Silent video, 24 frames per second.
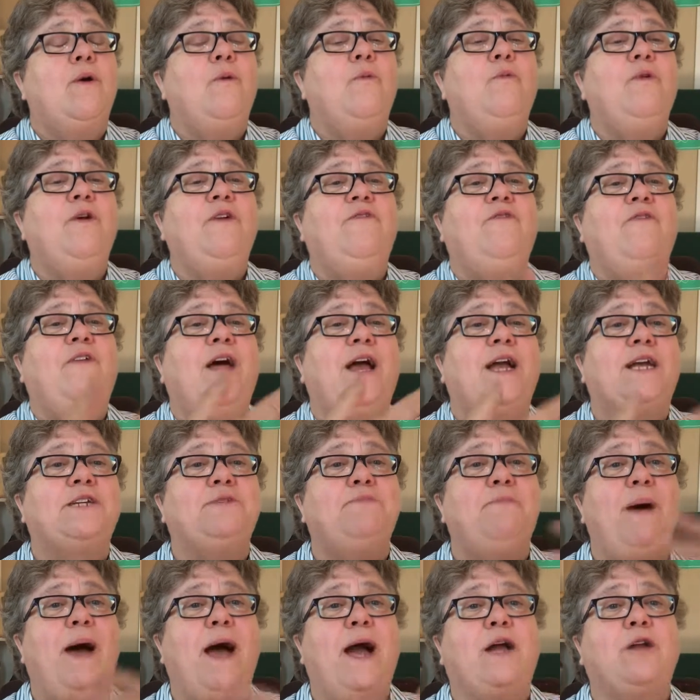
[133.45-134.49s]
reflects
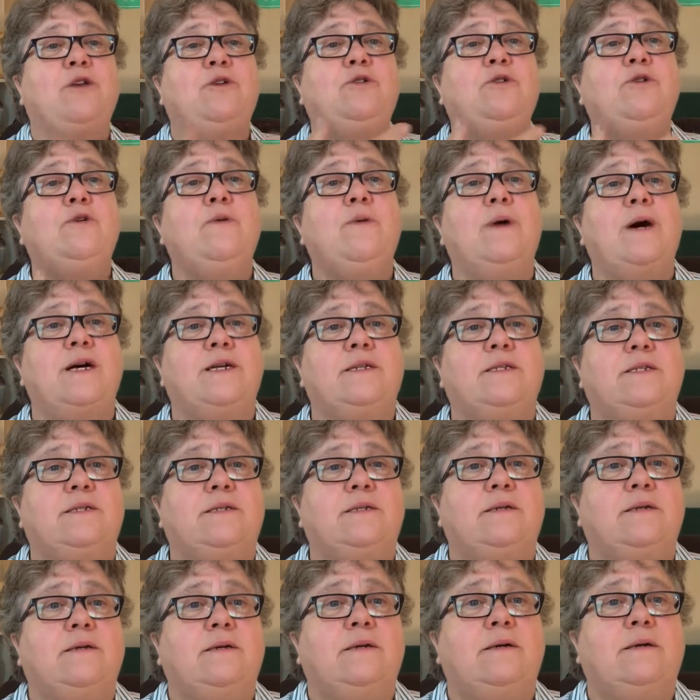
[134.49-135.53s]
back to
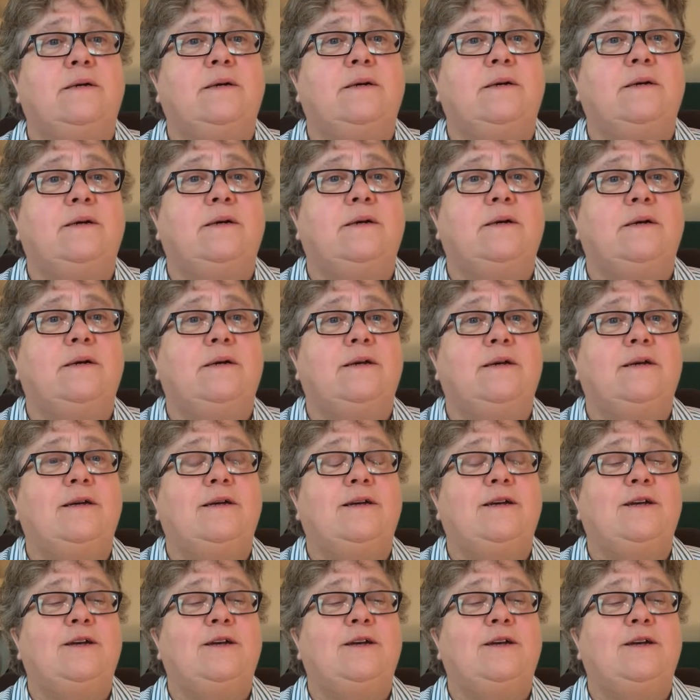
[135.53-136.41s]
us.